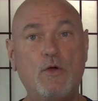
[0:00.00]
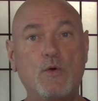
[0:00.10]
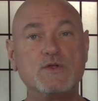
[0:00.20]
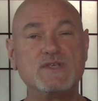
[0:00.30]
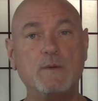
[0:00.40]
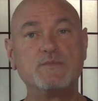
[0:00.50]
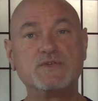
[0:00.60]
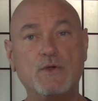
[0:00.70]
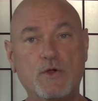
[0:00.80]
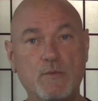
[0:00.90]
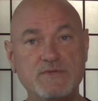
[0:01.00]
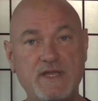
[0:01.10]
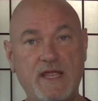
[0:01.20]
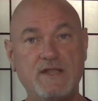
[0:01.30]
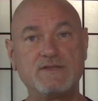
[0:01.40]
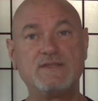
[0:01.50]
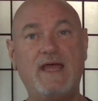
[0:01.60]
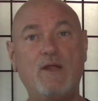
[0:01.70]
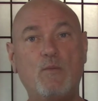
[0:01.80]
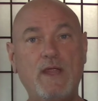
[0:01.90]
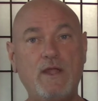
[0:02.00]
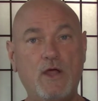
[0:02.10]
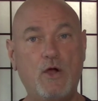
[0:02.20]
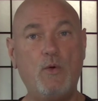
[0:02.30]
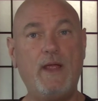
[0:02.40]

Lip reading: or some circumstance that we know